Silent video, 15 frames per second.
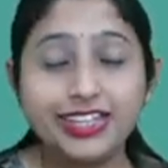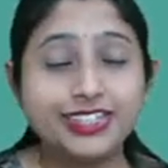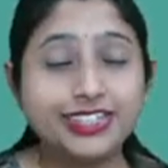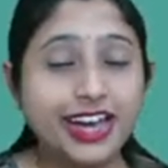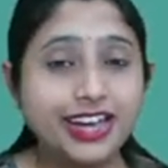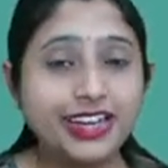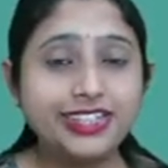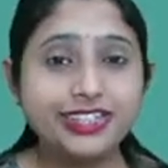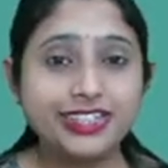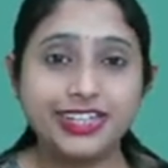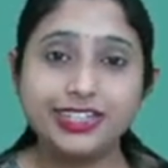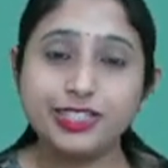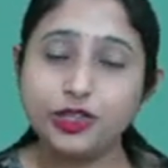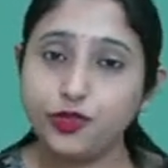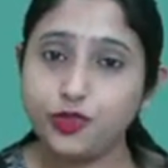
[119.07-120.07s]
Science
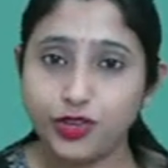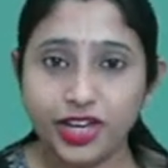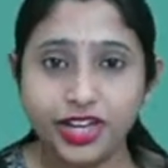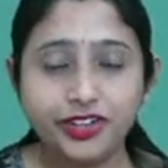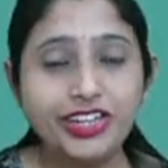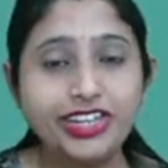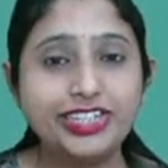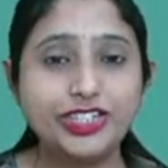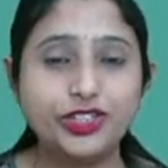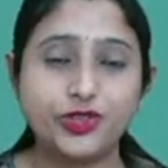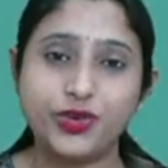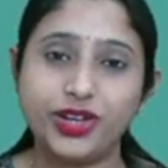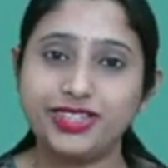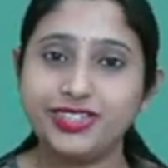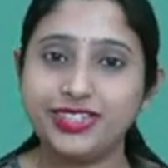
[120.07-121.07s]
is a very
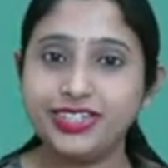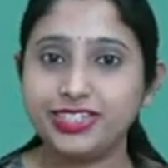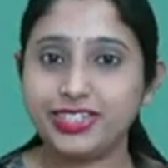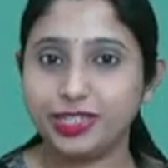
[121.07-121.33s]
interesting